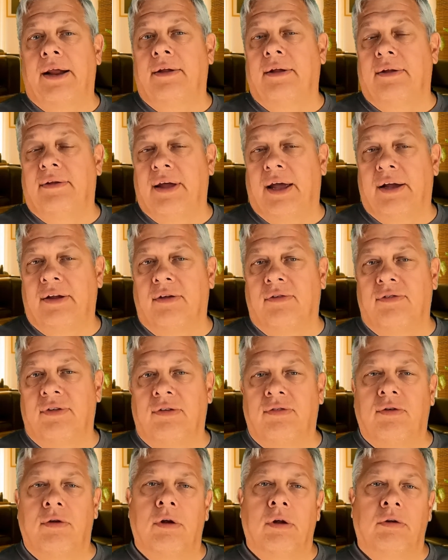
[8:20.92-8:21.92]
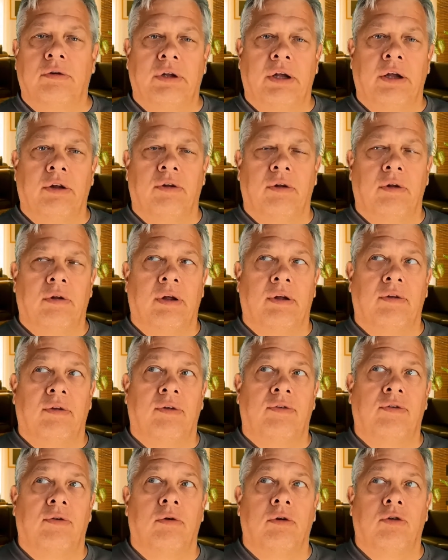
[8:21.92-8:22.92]
detectives that's
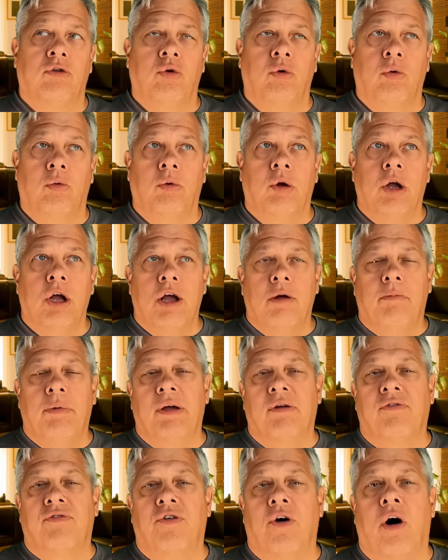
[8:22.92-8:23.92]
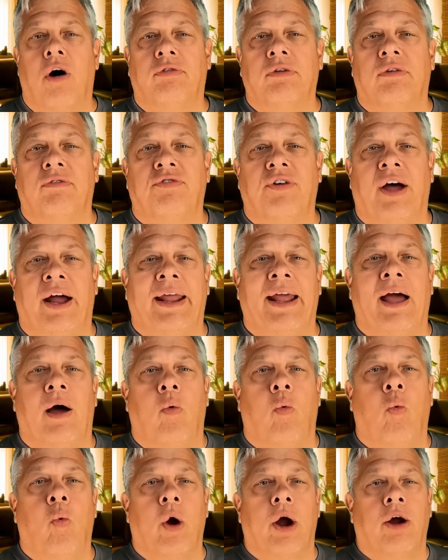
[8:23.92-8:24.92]
going to be involved in finding
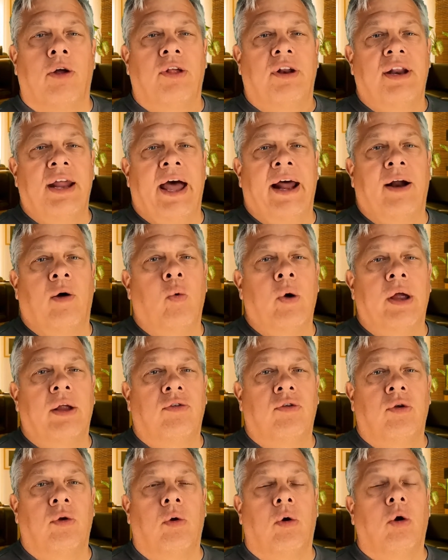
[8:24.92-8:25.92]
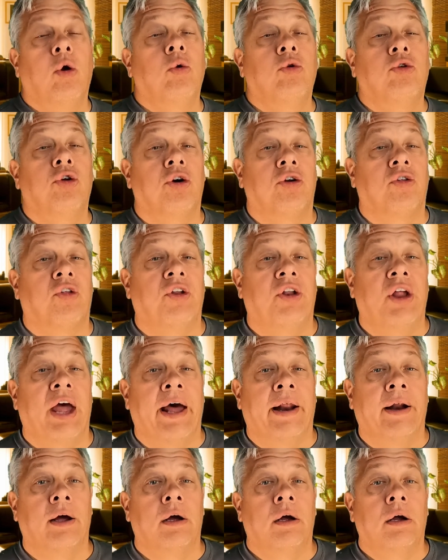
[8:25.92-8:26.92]
out where the data went to, who took the
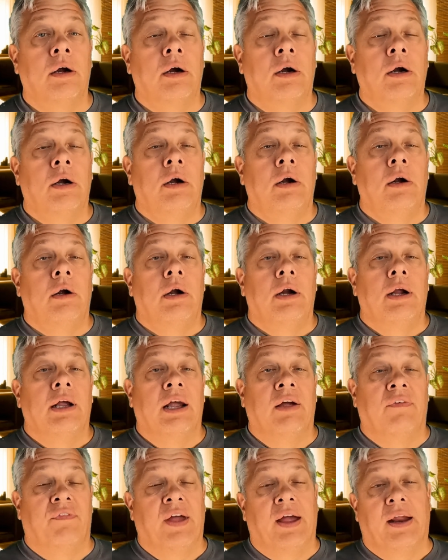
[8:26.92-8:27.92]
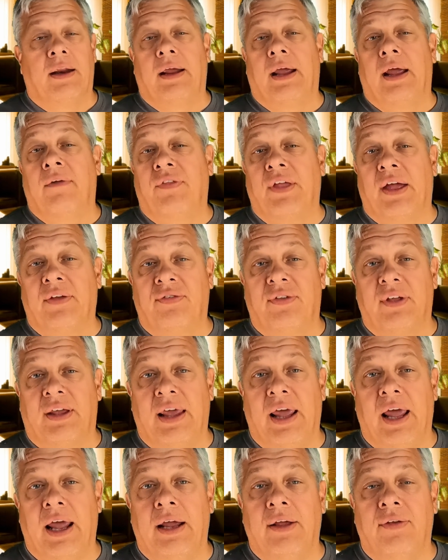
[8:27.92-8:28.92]
data, if that's the
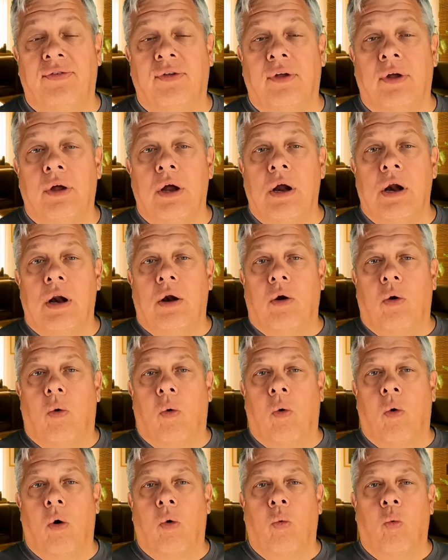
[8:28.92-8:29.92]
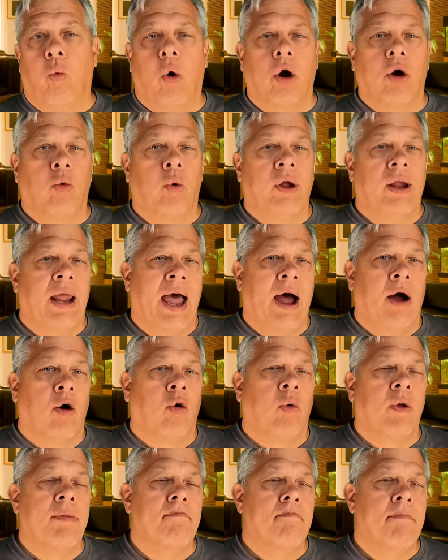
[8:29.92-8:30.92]
case, or how
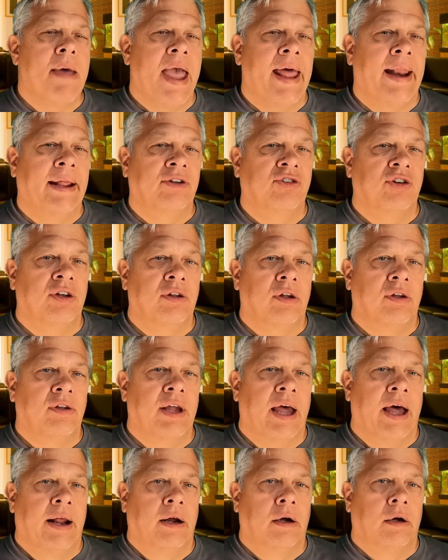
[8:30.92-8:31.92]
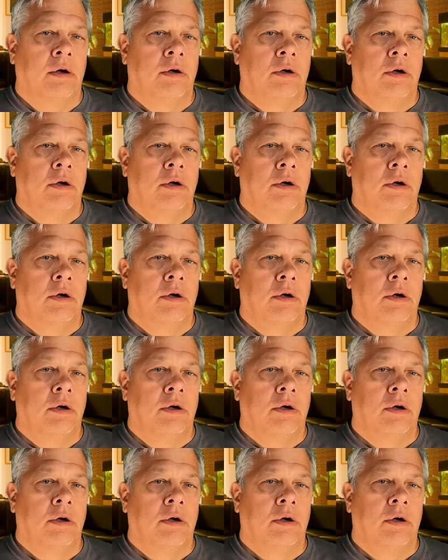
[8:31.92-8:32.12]
are we managing the data.